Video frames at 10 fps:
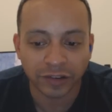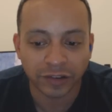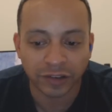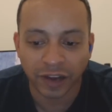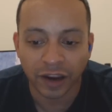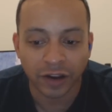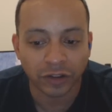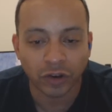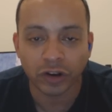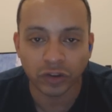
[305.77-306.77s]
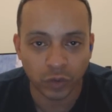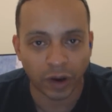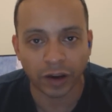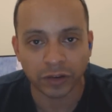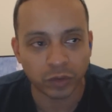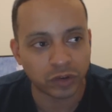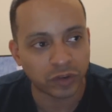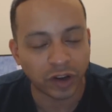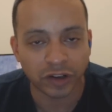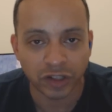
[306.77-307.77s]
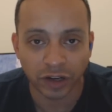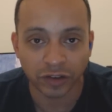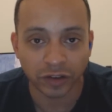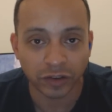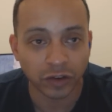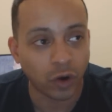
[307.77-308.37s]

Sega 32X, which was on the Genesis.